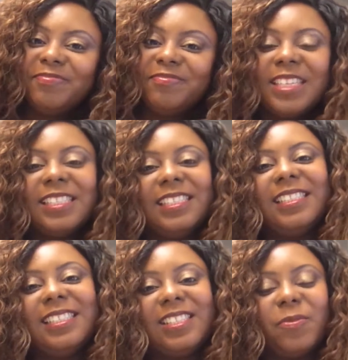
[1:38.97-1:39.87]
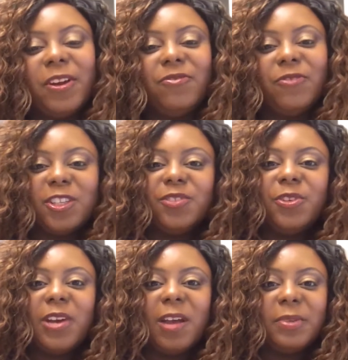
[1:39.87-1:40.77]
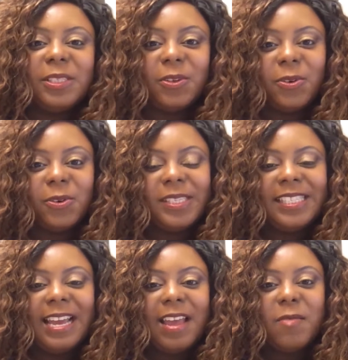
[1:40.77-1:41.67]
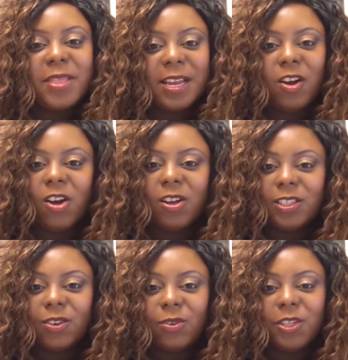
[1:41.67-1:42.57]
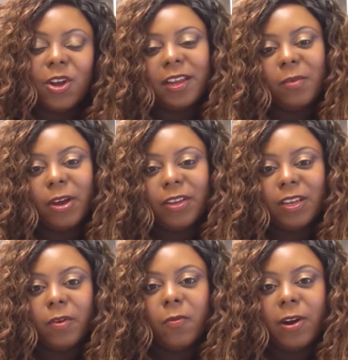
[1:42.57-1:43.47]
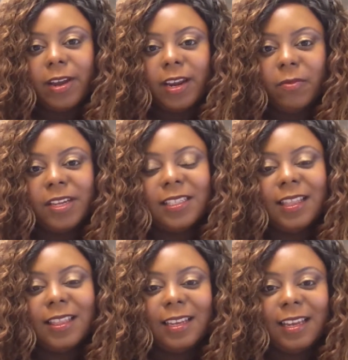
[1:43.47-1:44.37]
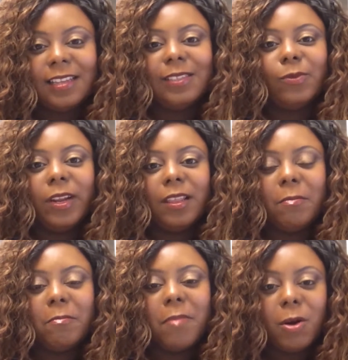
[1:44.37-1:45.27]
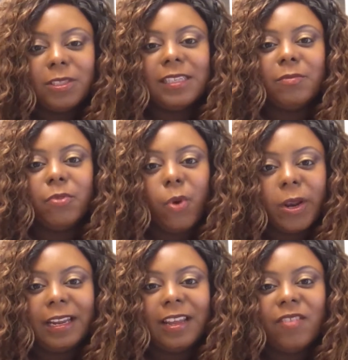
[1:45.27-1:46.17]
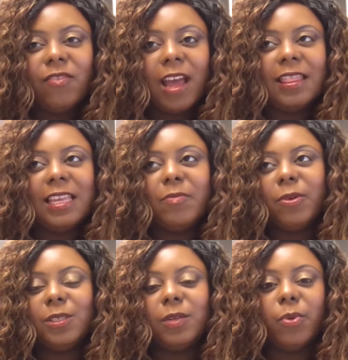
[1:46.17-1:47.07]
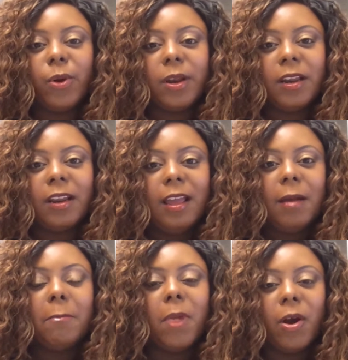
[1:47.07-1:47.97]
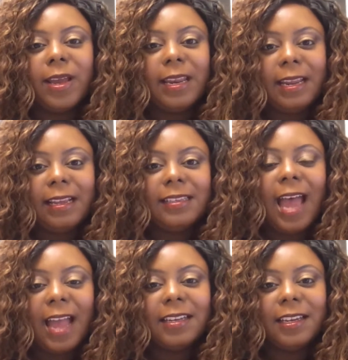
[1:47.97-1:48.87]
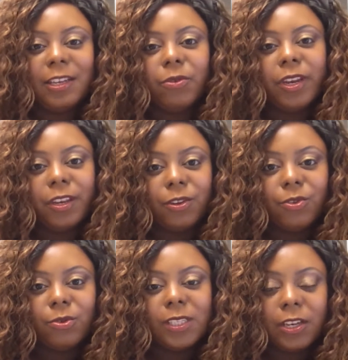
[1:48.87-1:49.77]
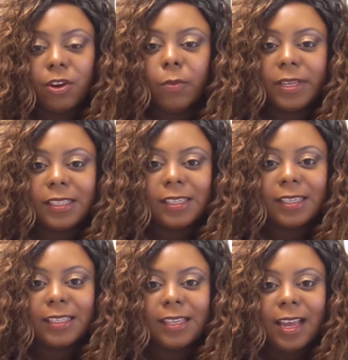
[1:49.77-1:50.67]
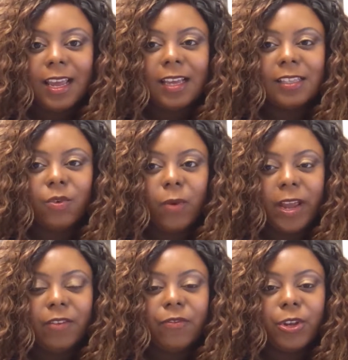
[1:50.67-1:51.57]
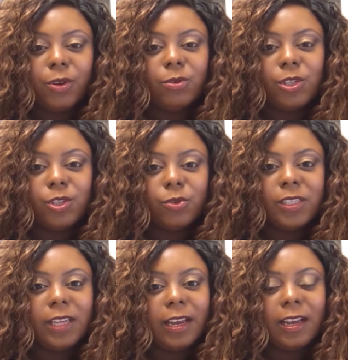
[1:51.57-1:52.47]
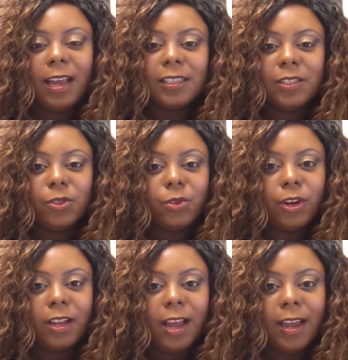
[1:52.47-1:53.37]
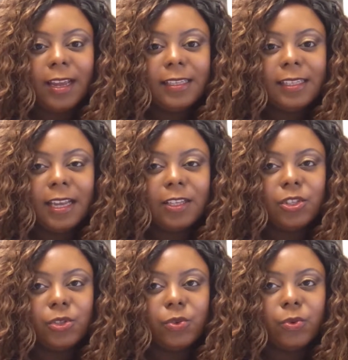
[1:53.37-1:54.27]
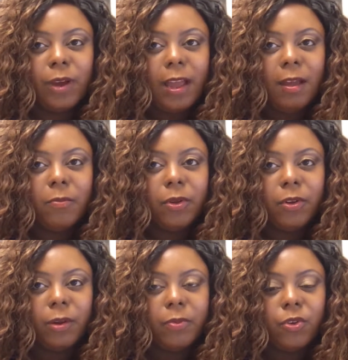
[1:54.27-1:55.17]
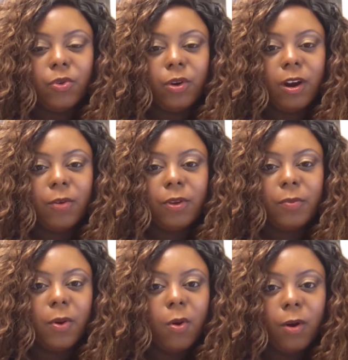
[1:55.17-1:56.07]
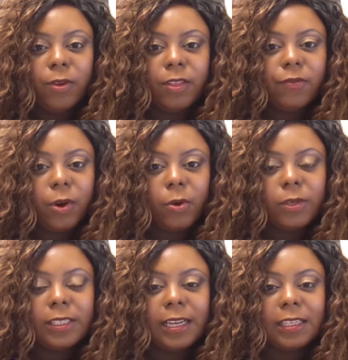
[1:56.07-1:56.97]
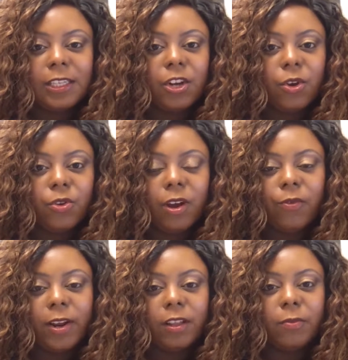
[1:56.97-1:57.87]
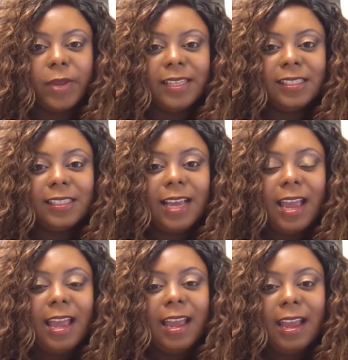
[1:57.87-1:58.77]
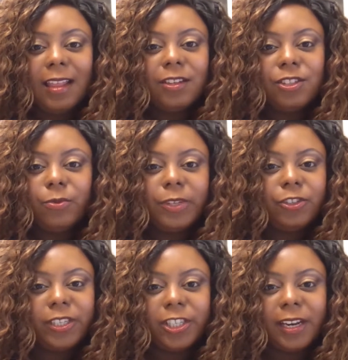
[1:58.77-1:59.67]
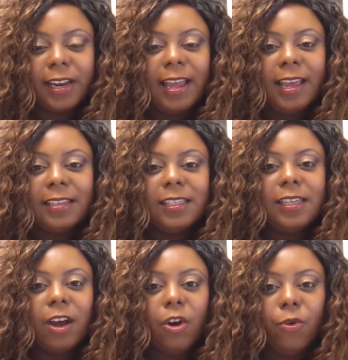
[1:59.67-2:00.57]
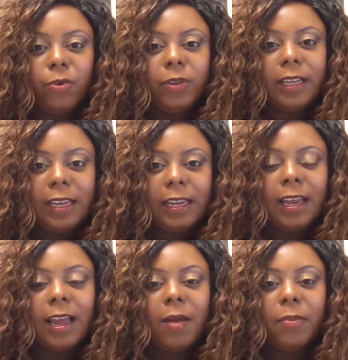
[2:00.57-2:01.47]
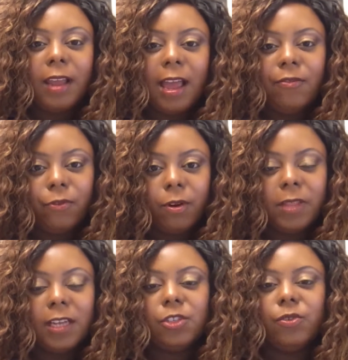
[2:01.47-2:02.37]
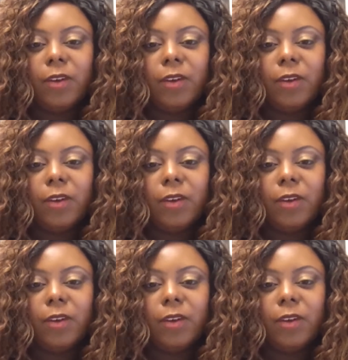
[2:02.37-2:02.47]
since these are my first few episodes, but then also talking about email marketing because I think it is one of the most important, if not the most important, marketing tactic you can use in your business. It's a way for you to stay connected to your clients and to build up your rapport with folks. They get to know you on a regular basis, and there's no restriction. It's the only platform that you